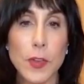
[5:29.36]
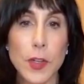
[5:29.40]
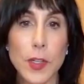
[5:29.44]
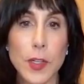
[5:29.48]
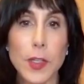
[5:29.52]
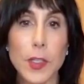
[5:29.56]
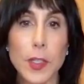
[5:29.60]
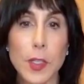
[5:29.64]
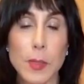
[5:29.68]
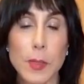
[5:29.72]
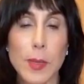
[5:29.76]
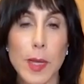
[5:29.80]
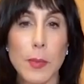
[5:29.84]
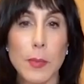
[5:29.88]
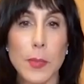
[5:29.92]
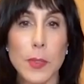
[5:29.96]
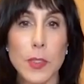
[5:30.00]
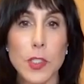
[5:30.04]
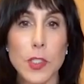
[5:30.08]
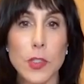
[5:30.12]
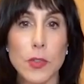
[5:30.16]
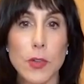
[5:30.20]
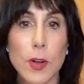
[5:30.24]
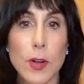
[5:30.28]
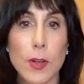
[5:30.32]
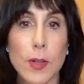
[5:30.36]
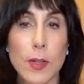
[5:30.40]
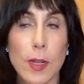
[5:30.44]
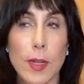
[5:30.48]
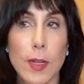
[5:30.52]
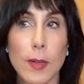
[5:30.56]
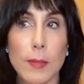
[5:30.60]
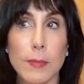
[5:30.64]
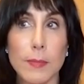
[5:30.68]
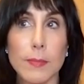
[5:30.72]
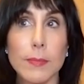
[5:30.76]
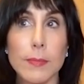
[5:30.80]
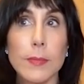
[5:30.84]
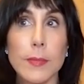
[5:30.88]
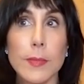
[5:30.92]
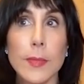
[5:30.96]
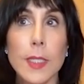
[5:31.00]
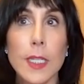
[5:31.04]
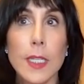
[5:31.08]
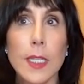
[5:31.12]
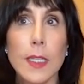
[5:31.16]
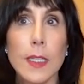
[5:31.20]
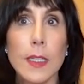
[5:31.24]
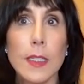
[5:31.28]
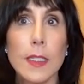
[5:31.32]
very good about prescri- um,
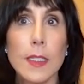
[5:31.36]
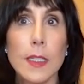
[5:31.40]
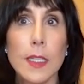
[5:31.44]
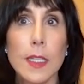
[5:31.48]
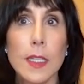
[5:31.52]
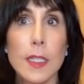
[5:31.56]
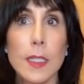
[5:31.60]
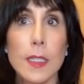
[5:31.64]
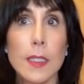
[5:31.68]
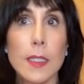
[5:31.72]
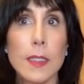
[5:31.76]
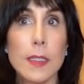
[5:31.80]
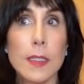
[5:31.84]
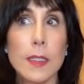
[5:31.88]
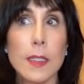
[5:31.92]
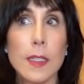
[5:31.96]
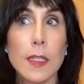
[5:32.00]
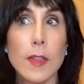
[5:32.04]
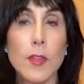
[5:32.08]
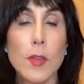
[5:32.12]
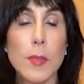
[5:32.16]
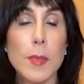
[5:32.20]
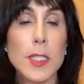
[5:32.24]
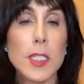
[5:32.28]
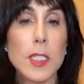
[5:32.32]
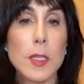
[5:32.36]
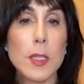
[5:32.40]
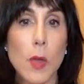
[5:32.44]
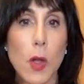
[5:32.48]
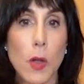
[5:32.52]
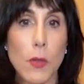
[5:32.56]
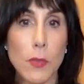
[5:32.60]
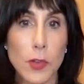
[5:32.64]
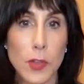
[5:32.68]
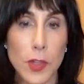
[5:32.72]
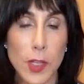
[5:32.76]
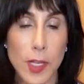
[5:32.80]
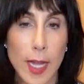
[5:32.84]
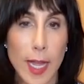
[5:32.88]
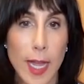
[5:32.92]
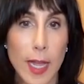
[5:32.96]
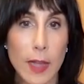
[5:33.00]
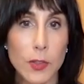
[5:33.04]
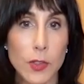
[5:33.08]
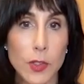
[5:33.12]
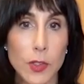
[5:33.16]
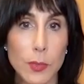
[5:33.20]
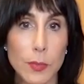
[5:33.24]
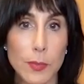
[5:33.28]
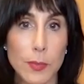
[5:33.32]
giving me some over the
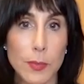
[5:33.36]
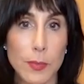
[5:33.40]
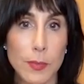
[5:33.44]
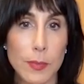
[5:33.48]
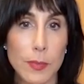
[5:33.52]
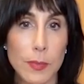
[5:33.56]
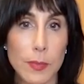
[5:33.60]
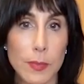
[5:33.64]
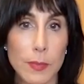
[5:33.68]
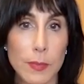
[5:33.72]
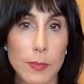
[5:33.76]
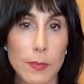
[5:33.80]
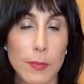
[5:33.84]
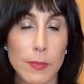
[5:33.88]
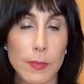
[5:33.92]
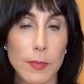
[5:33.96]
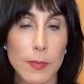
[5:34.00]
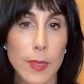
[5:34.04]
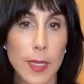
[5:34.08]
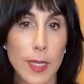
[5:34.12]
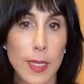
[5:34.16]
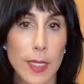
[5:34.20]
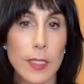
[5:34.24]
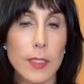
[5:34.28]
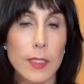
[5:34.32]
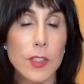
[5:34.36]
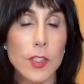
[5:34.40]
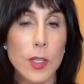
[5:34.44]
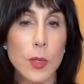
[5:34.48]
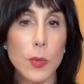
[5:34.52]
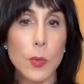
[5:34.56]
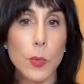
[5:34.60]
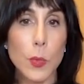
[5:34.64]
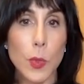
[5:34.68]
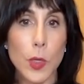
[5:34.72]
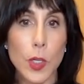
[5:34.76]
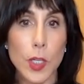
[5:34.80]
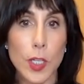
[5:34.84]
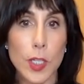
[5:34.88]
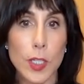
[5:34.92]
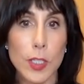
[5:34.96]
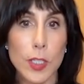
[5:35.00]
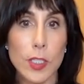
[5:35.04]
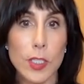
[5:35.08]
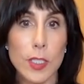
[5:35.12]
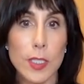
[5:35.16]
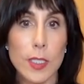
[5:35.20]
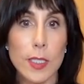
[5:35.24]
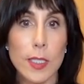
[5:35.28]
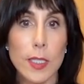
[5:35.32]
counter things that
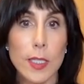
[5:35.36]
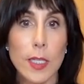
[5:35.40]
worked